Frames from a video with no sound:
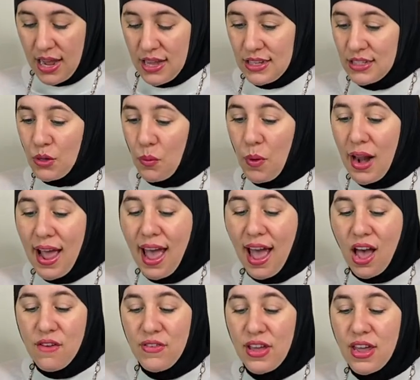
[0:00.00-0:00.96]
So what I
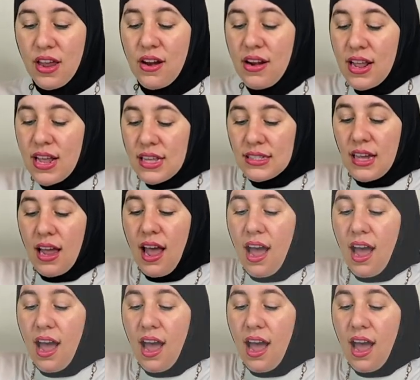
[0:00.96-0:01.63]
have here is I